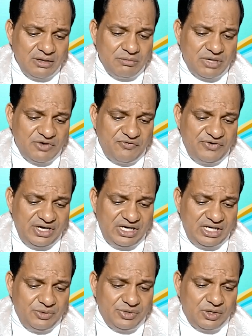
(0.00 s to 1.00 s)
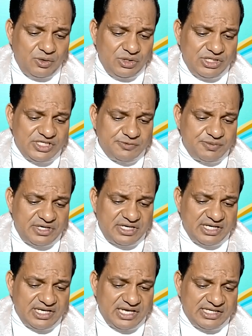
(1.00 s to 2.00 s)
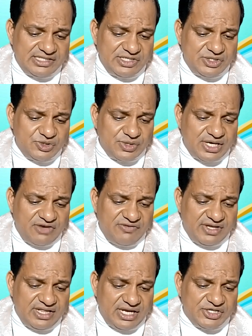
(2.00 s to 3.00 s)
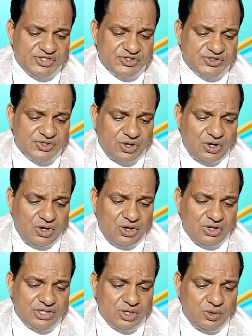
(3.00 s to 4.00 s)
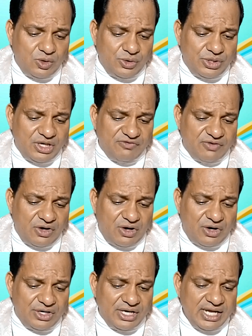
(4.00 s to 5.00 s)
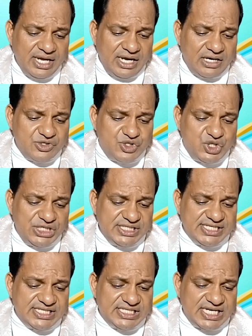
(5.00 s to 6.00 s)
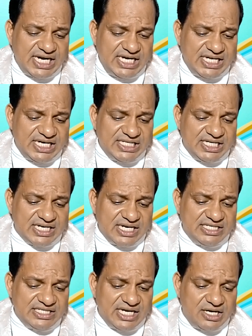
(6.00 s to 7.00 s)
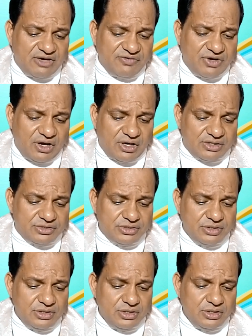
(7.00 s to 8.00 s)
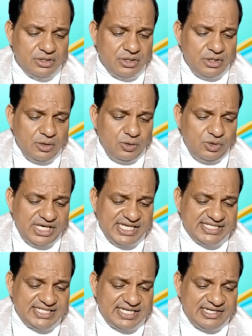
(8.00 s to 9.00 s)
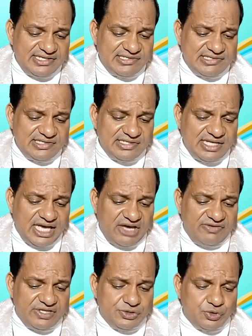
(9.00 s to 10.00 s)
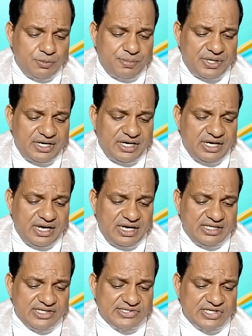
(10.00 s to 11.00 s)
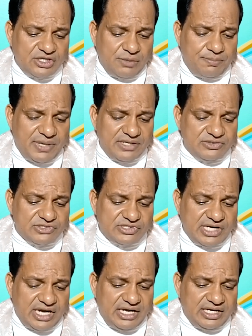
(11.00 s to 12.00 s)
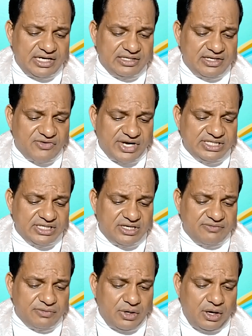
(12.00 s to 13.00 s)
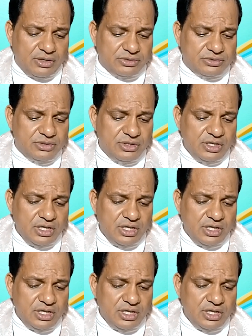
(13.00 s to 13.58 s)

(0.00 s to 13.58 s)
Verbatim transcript: but filled with the Holy Spirit, he gazed into heaven and saw the glory of God and Jesus standing at the right hand of God. Look, he said, I see the heavens opened and the Son of Man standing at the right hand of God.